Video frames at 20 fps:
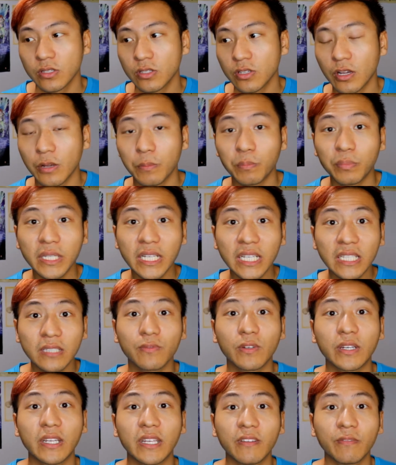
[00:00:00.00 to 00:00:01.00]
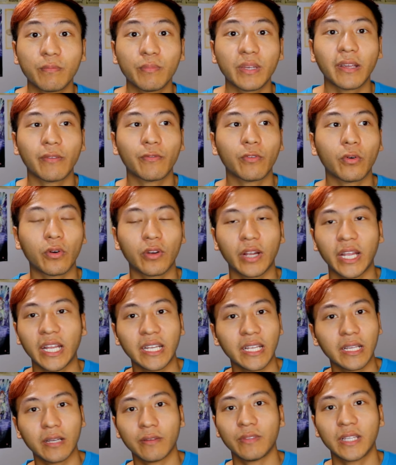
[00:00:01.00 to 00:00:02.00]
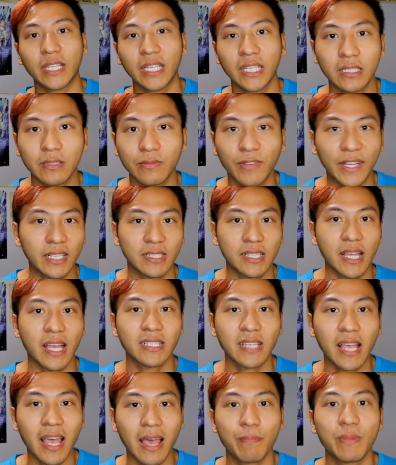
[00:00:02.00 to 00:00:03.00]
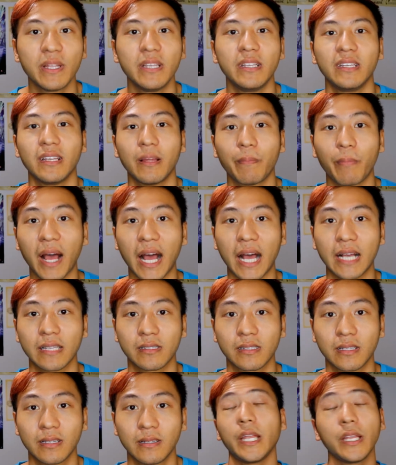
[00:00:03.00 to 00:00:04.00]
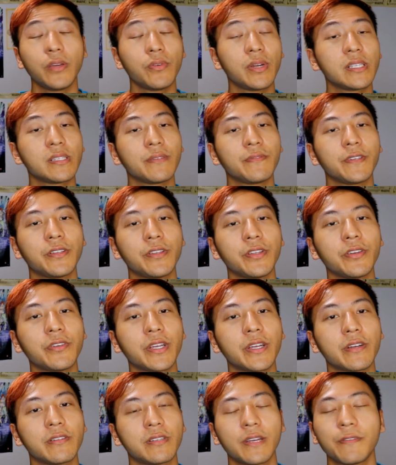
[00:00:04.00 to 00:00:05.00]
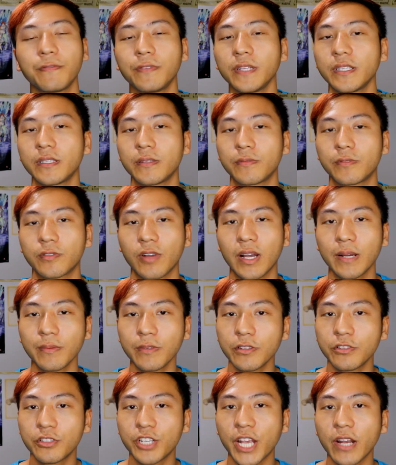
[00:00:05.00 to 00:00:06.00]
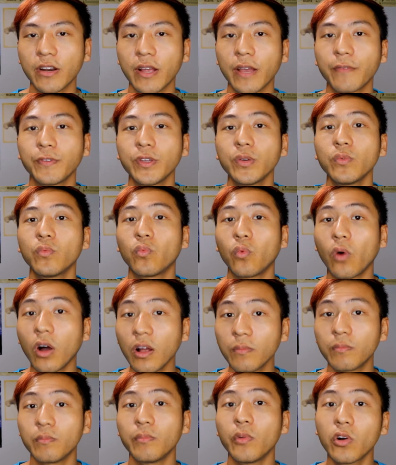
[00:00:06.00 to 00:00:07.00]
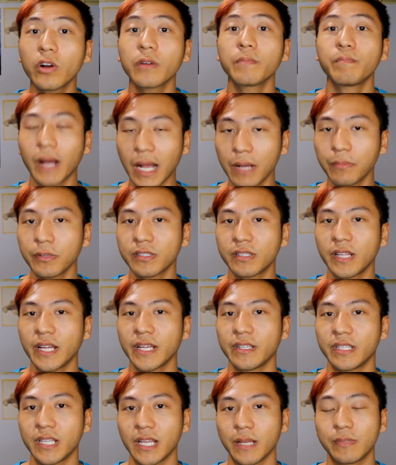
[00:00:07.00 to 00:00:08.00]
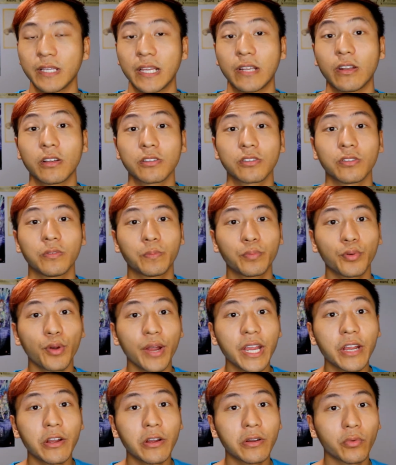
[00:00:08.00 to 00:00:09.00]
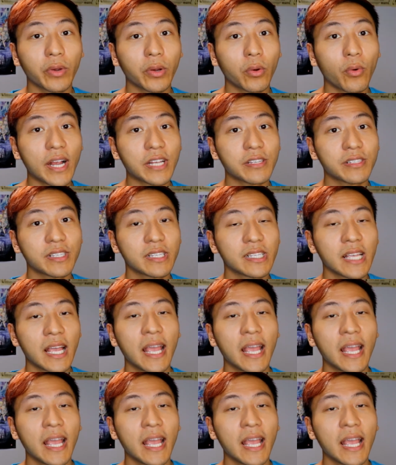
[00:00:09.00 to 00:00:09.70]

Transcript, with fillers: So please forgive me for any of these things that has happened in the past. Anyways, if you're new here, definitely subscribe to this channel if you want more Bible study tips and also prayer requests